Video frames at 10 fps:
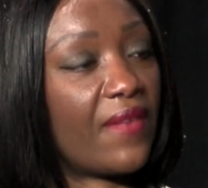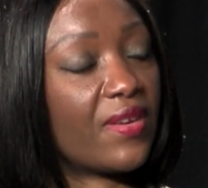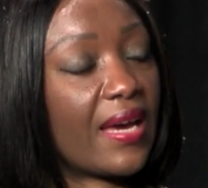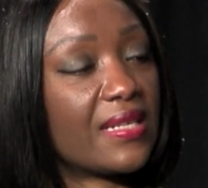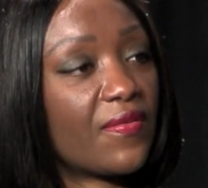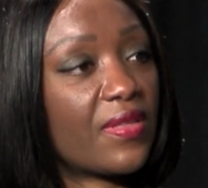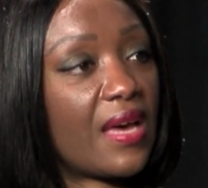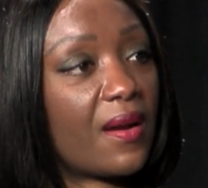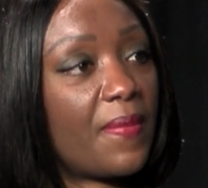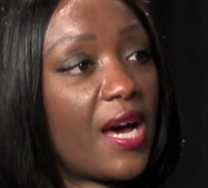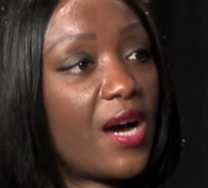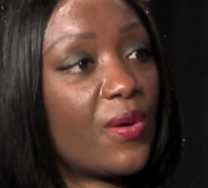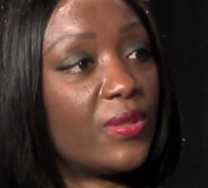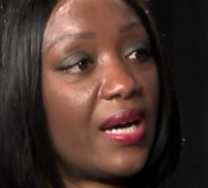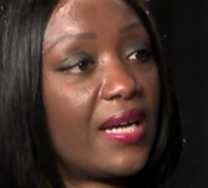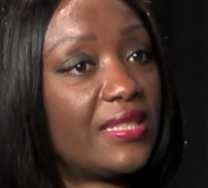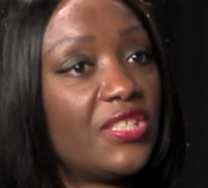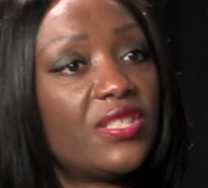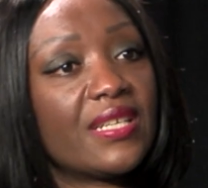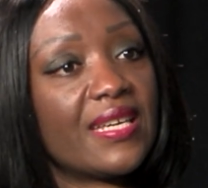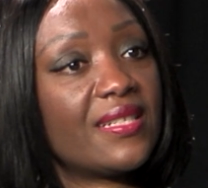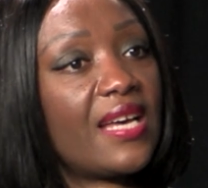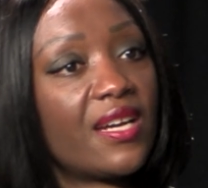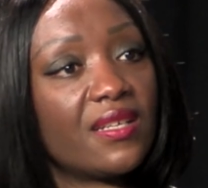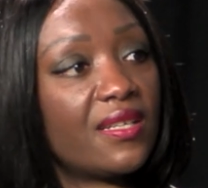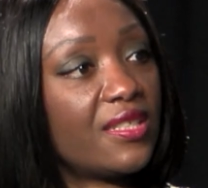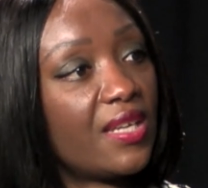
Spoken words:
you guys ever thought about teaching the kids how to